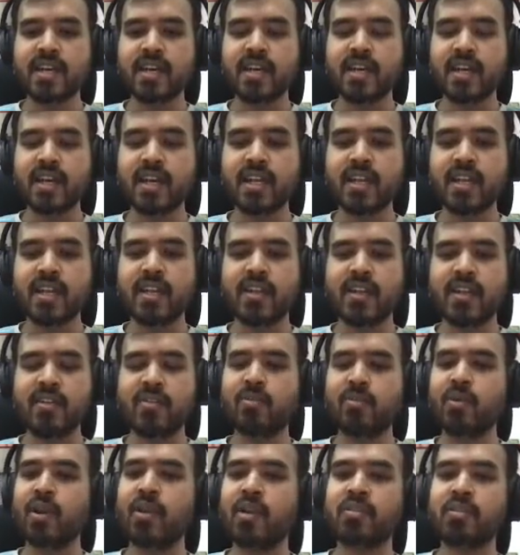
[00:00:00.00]
in
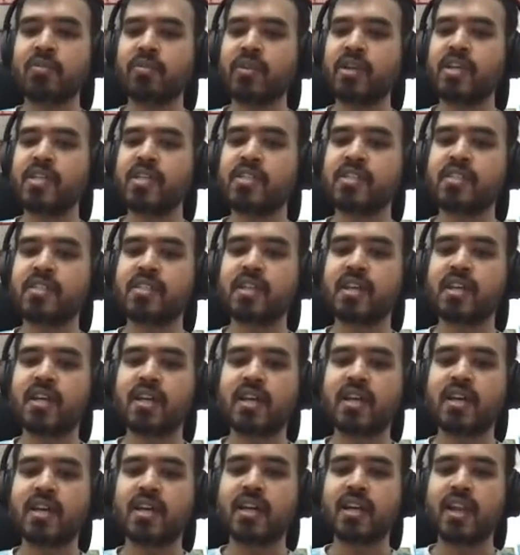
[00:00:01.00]
one of the first
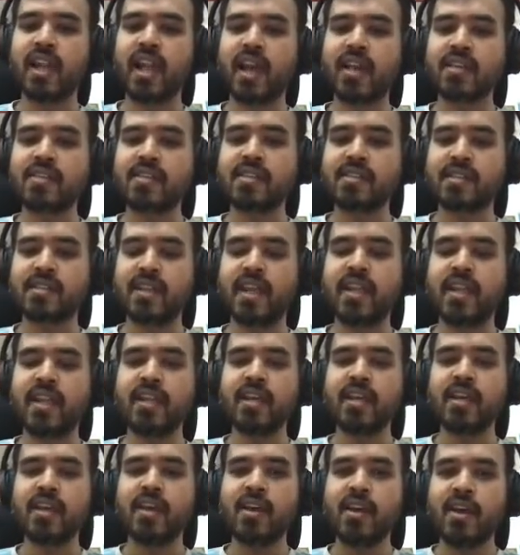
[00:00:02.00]
classes, right,
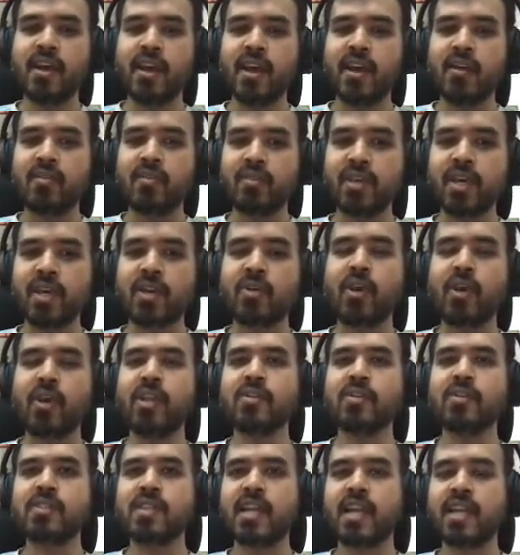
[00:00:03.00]
we are going
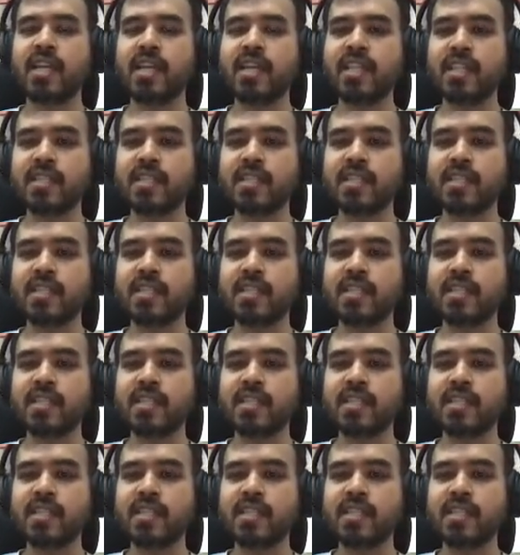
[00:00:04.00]
to study the